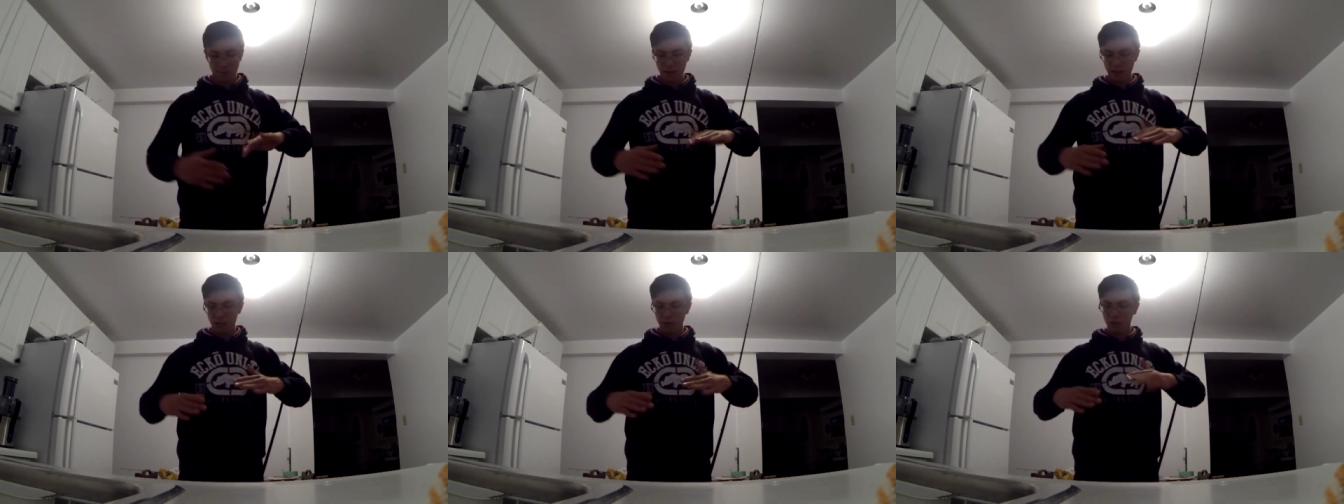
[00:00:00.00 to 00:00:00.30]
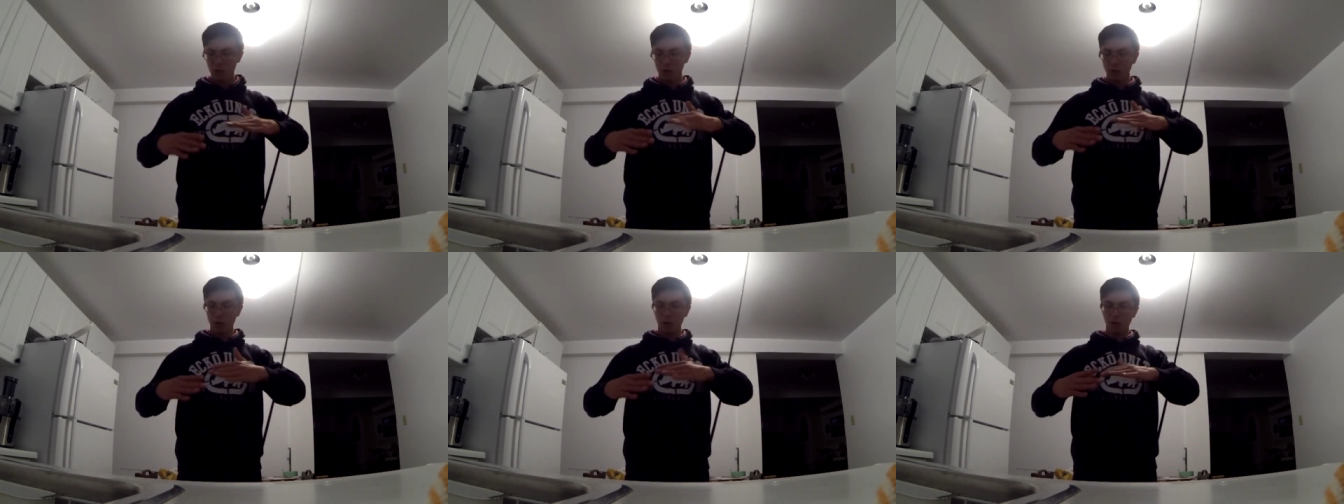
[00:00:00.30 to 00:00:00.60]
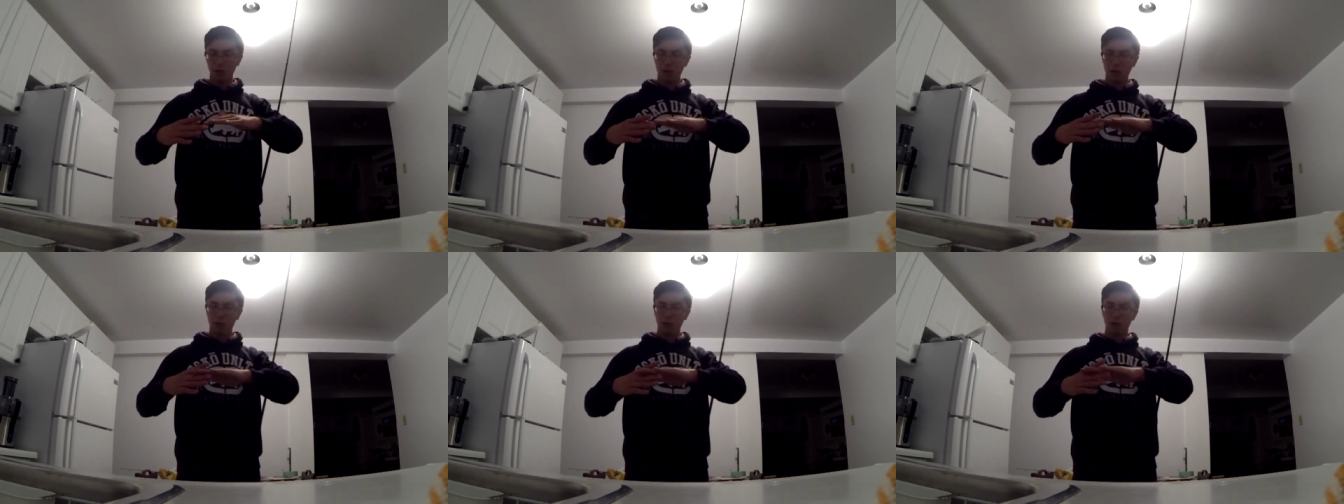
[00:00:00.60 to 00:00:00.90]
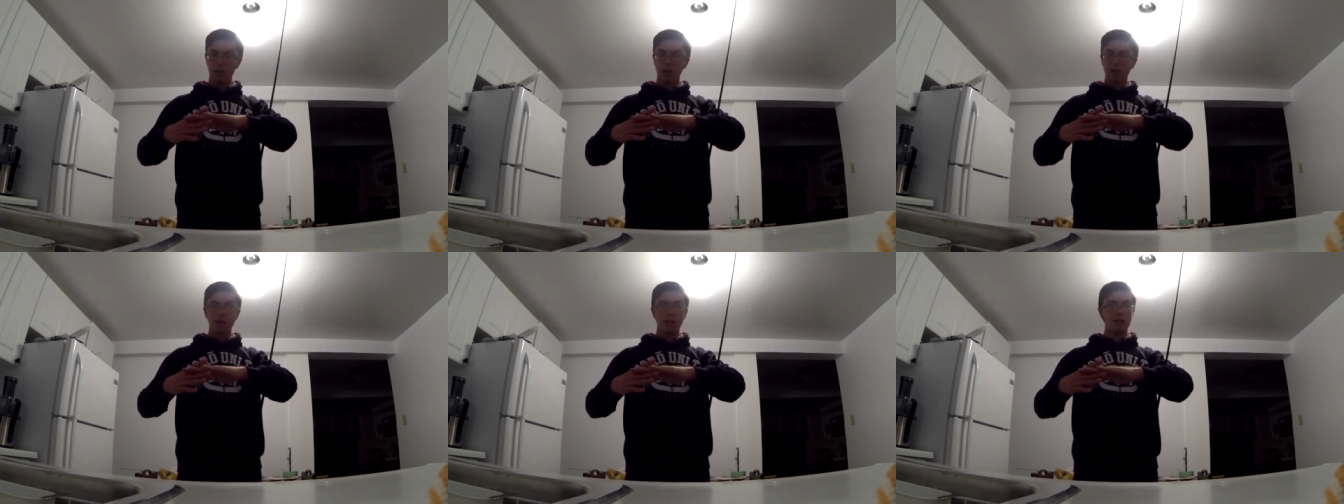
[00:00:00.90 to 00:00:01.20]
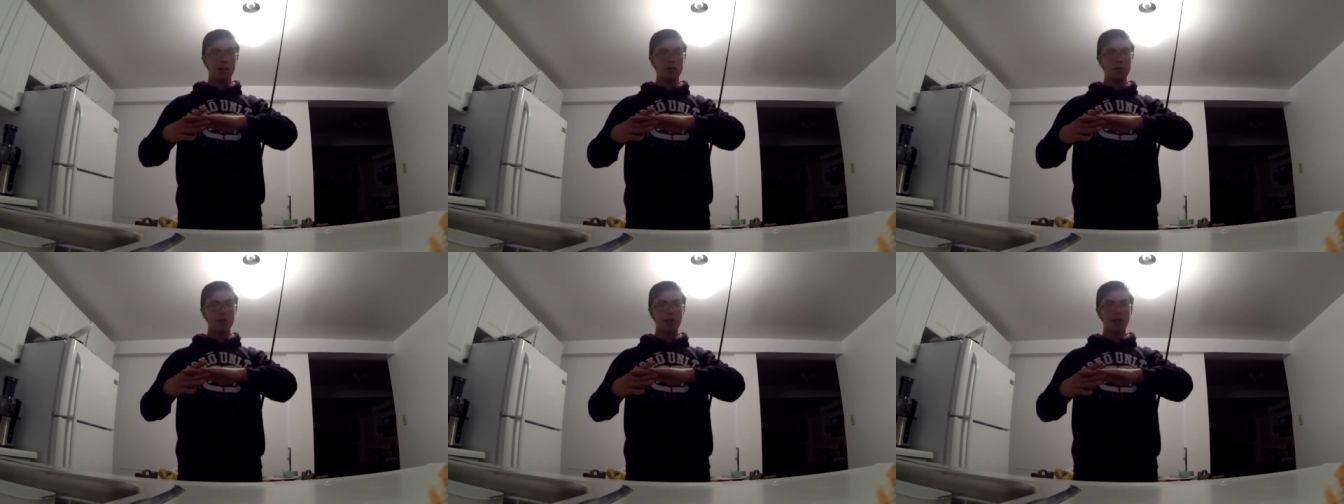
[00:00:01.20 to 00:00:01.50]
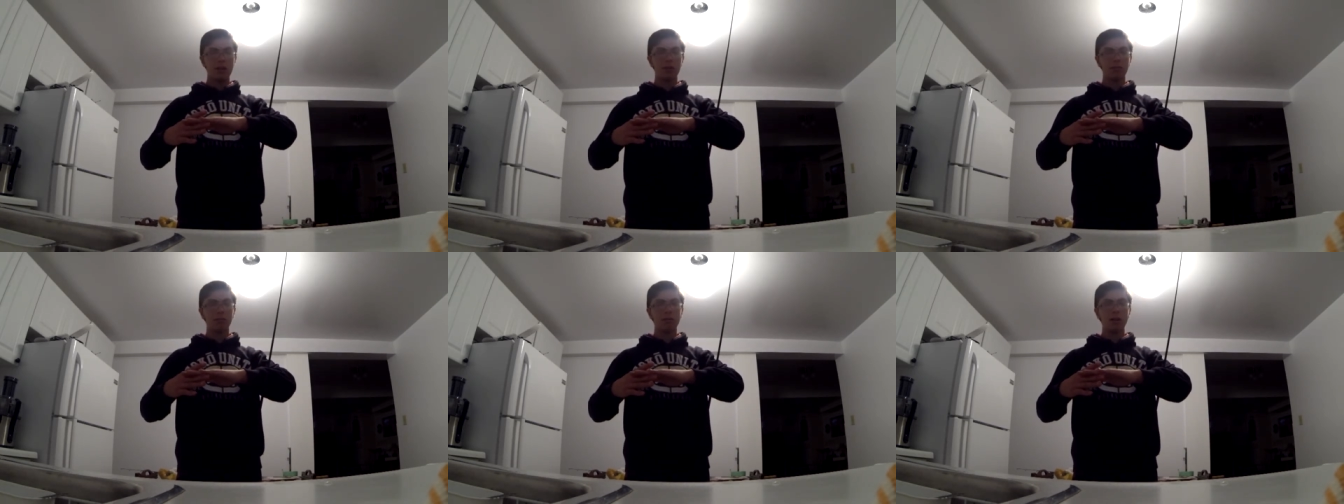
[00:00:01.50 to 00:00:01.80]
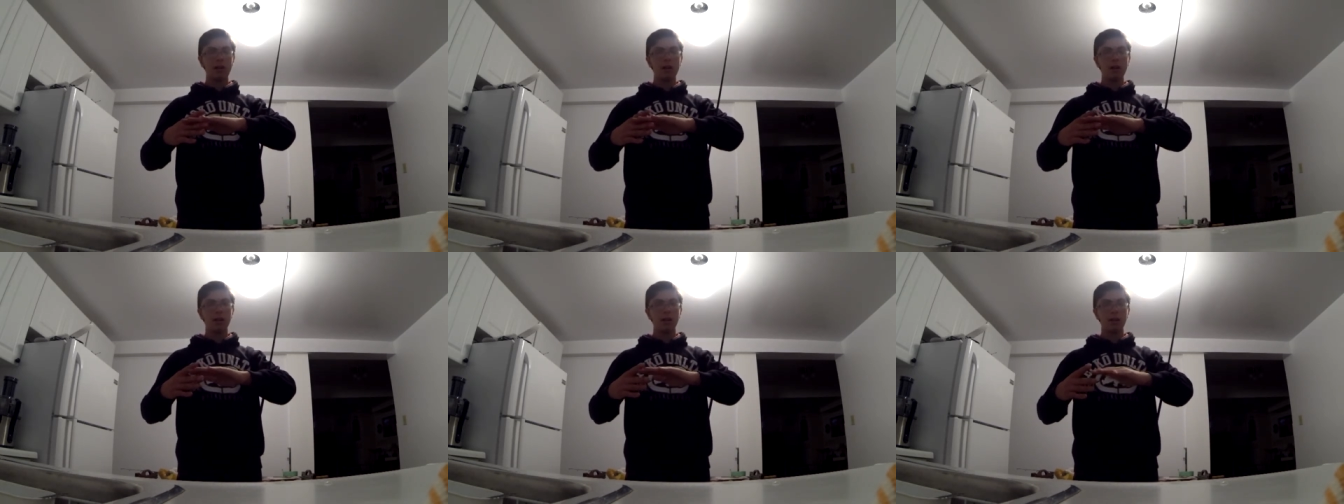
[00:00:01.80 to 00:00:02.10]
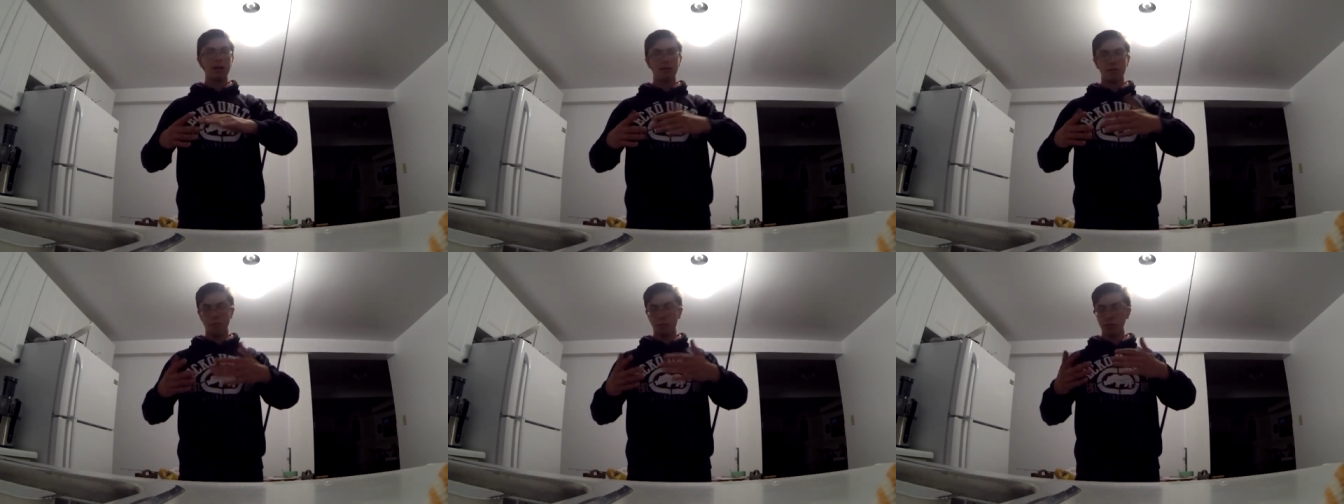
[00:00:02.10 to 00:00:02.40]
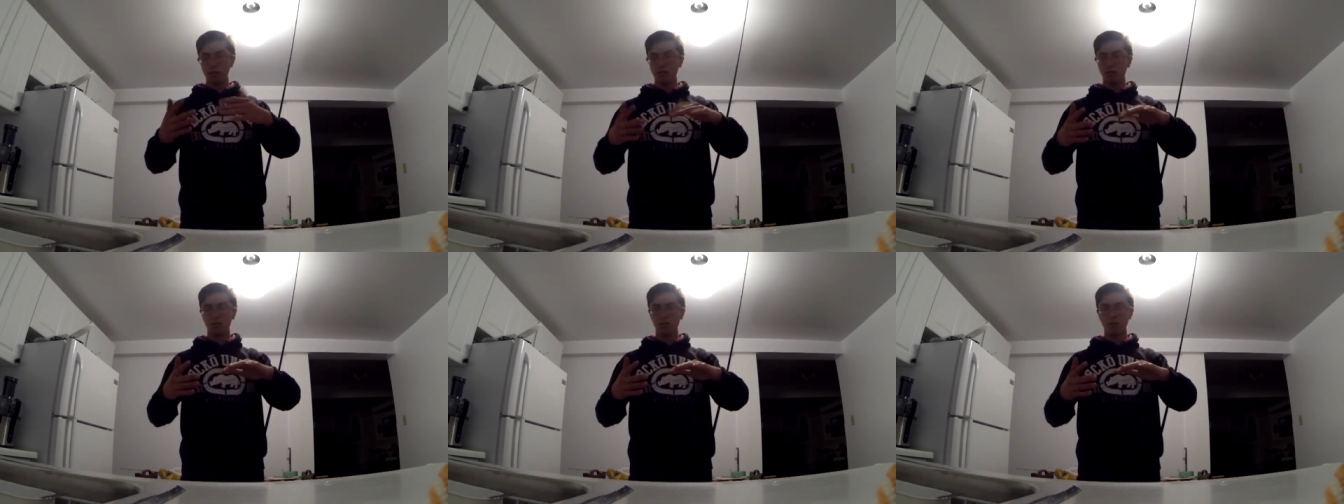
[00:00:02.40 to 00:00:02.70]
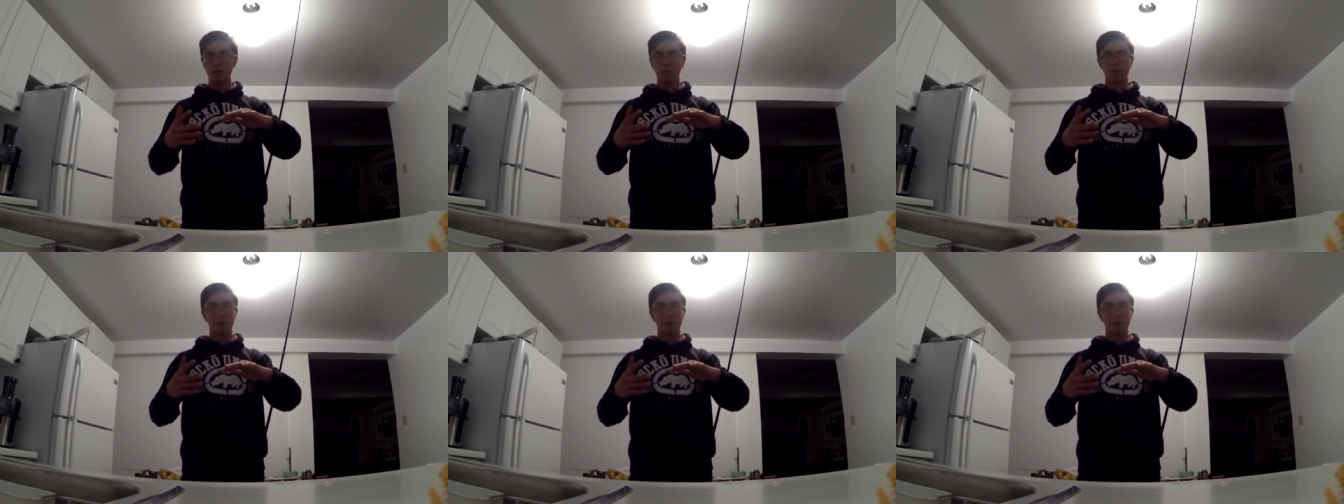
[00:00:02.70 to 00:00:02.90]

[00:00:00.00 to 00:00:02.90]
That bait's going along. You hit a rock with a